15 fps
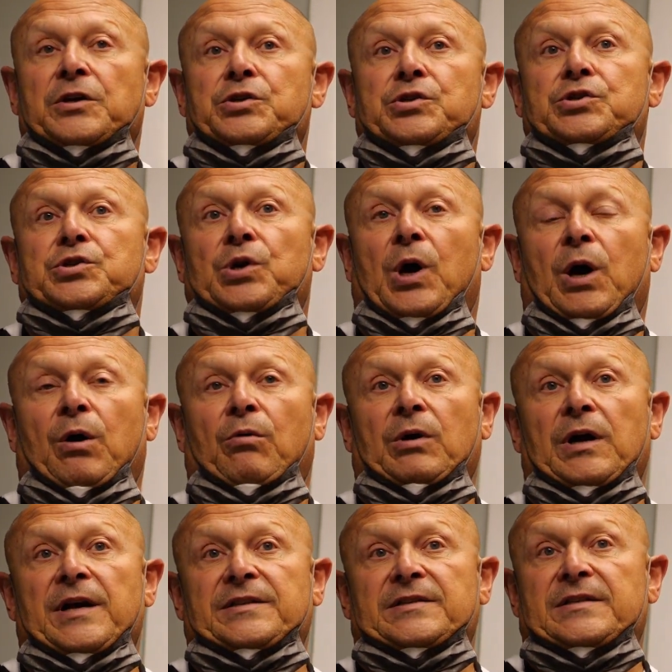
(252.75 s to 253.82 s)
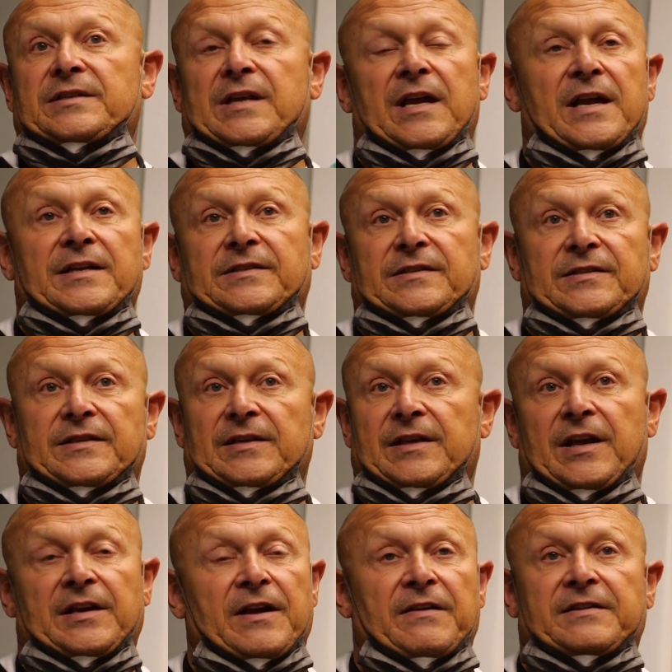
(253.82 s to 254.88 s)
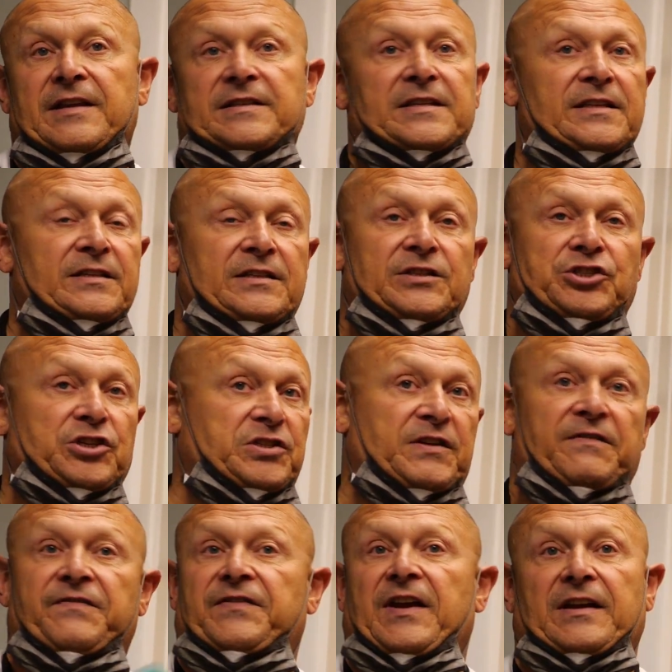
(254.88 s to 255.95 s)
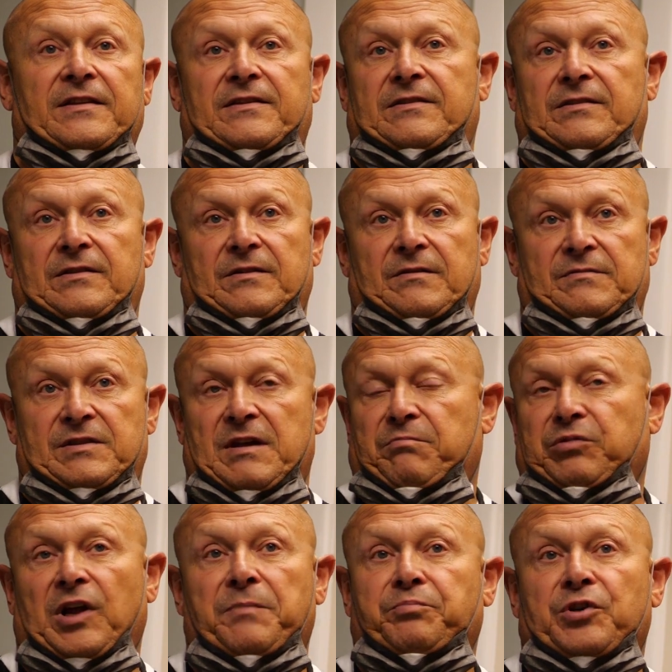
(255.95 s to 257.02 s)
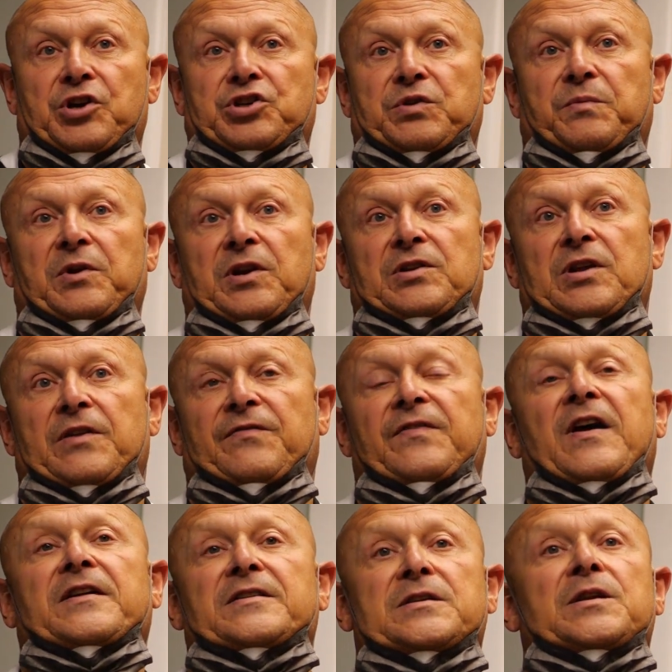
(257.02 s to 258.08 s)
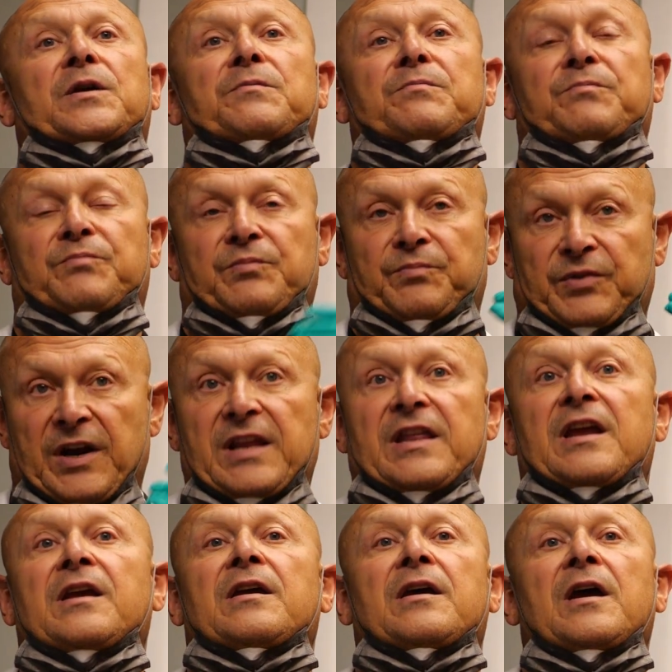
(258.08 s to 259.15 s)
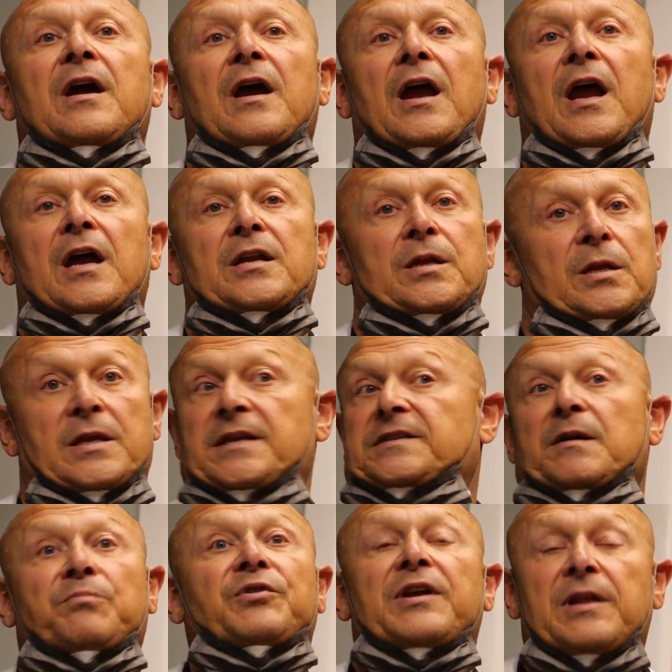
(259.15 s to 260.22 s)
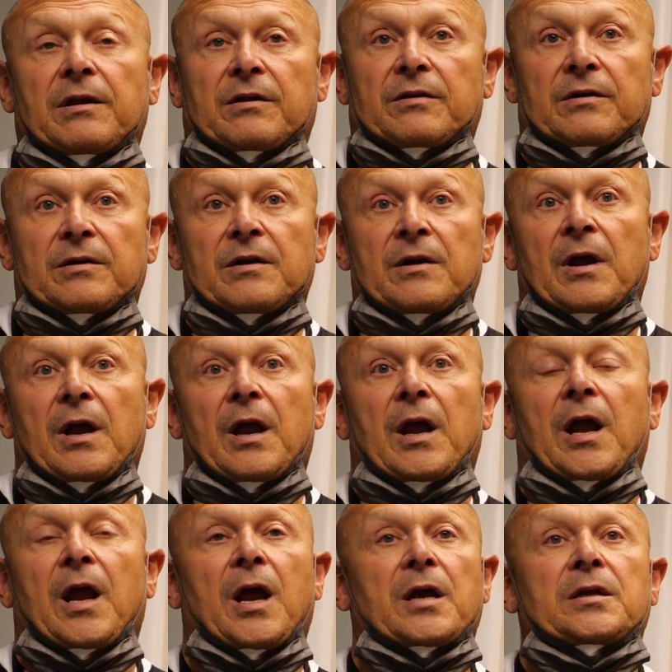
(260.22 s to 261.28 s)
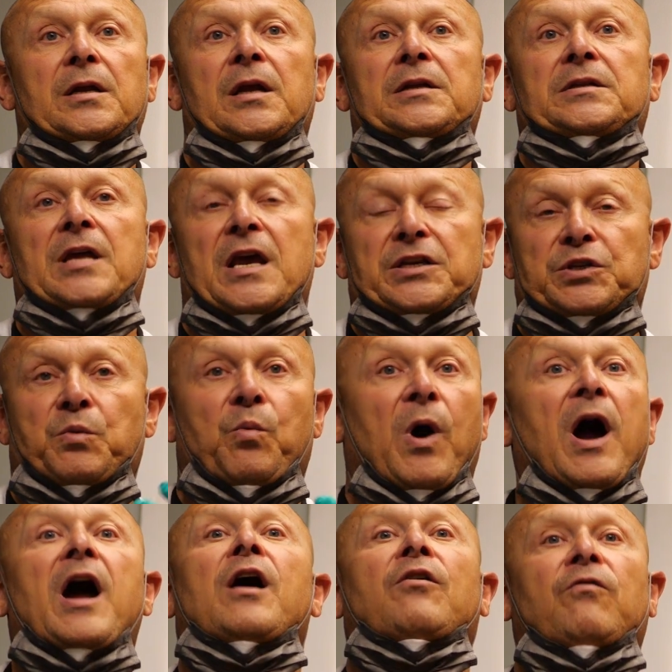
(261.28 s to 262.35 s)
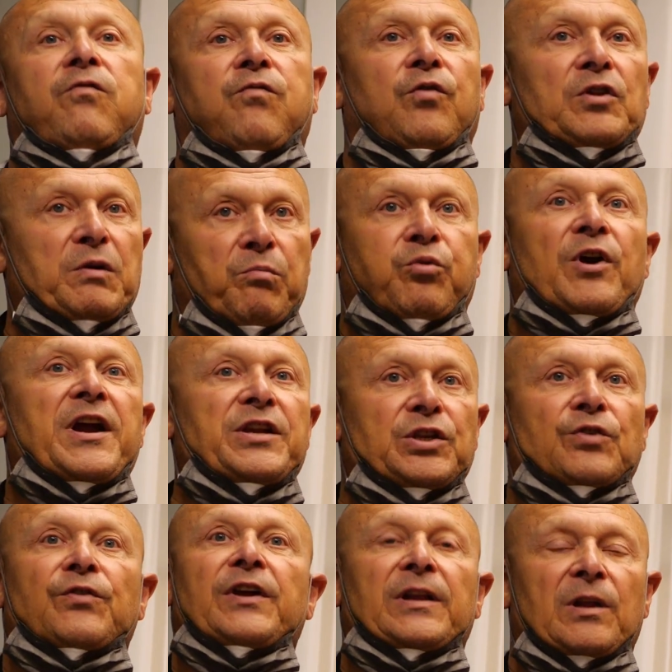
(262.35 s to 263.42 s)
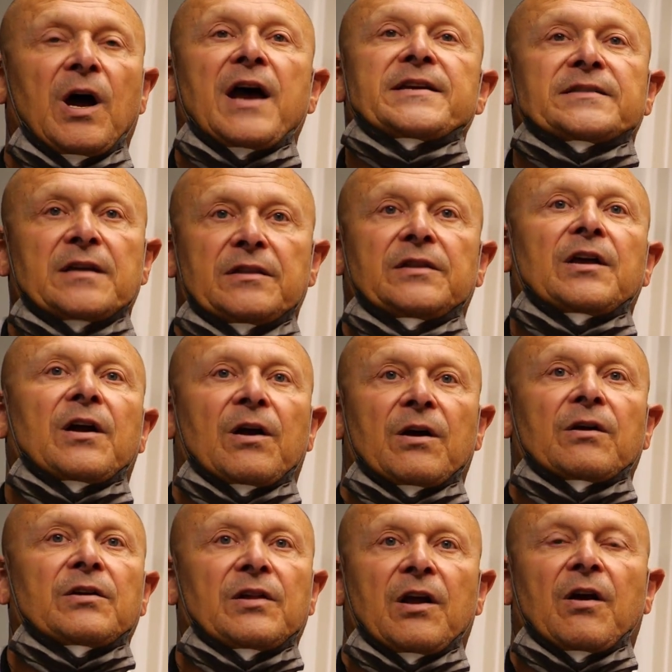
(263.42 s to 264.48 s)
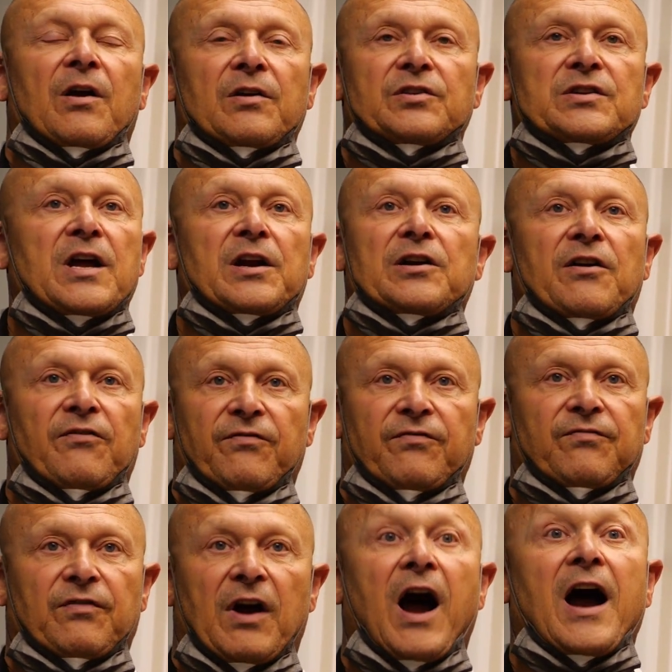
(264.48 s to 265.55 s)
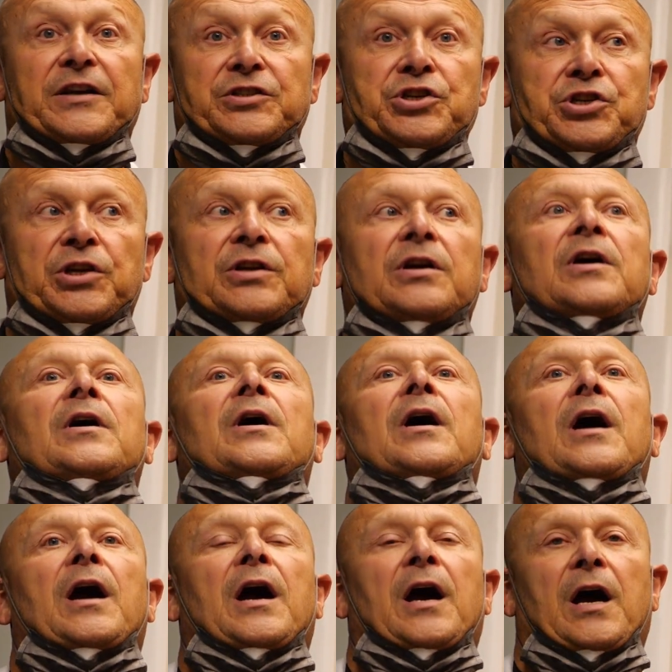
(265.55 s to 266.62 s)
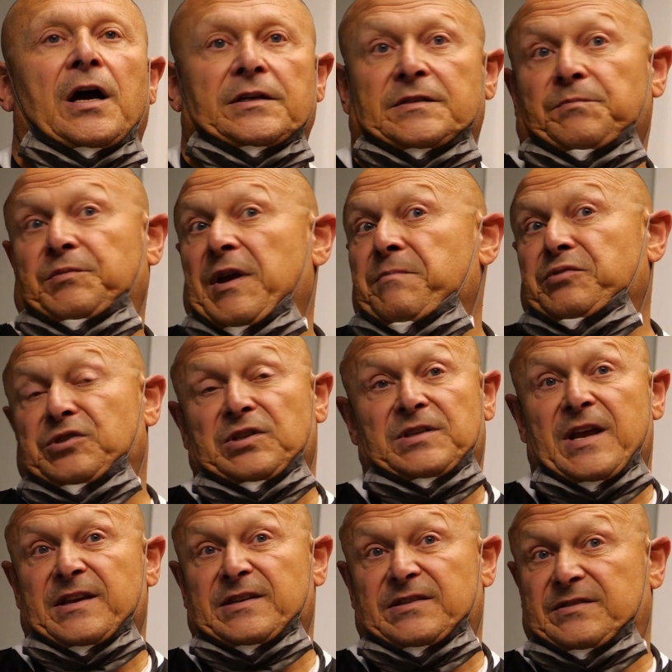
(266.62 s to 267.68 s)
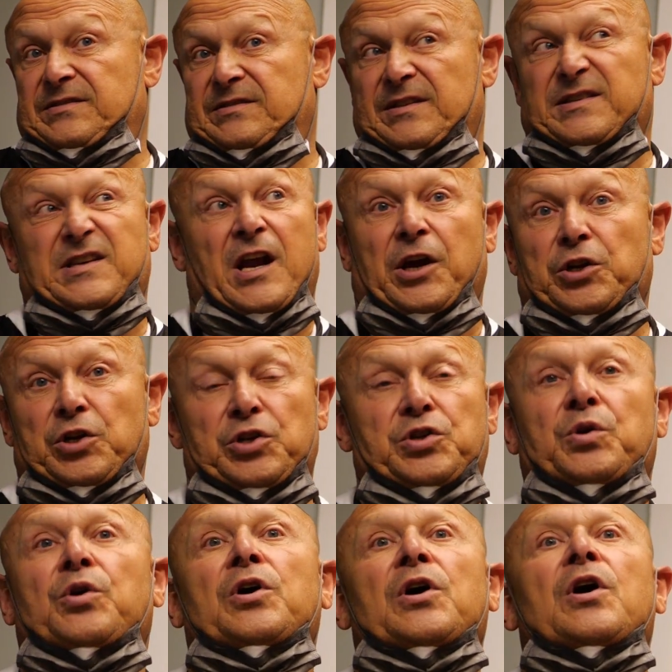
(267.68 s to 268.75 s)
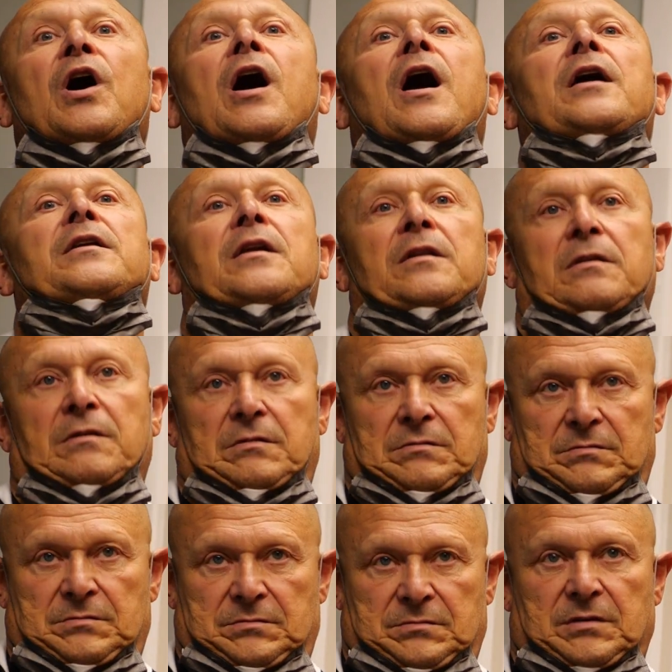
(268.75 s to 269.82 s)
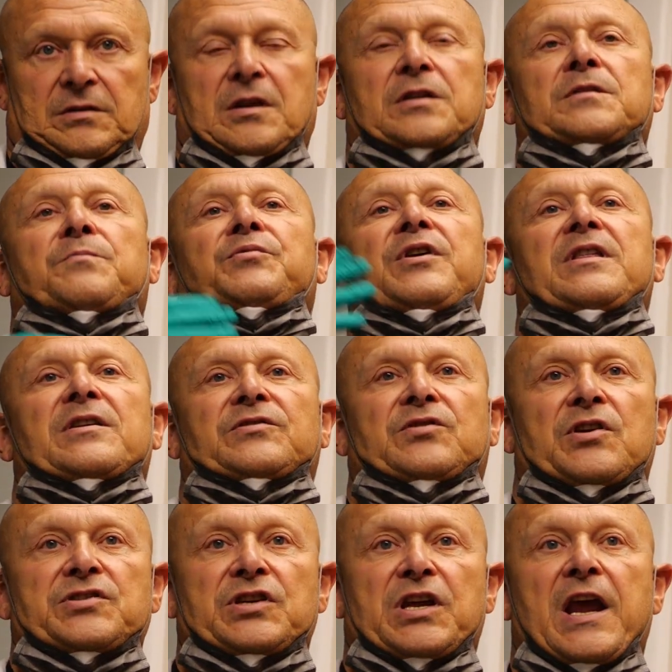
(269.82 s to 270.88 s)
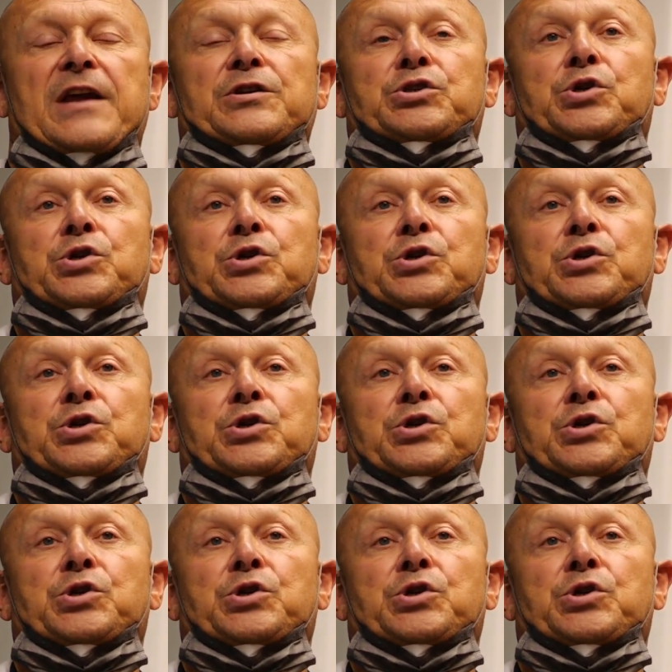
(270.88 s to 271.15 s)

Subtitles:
So it doesn't just affect their blood pressure, but it affects their breathing, and they stop breathing. And it takes a while for the brain to realize that there is not enough oxygen. Sometimes it takes a second or two, and then the breathing starts again.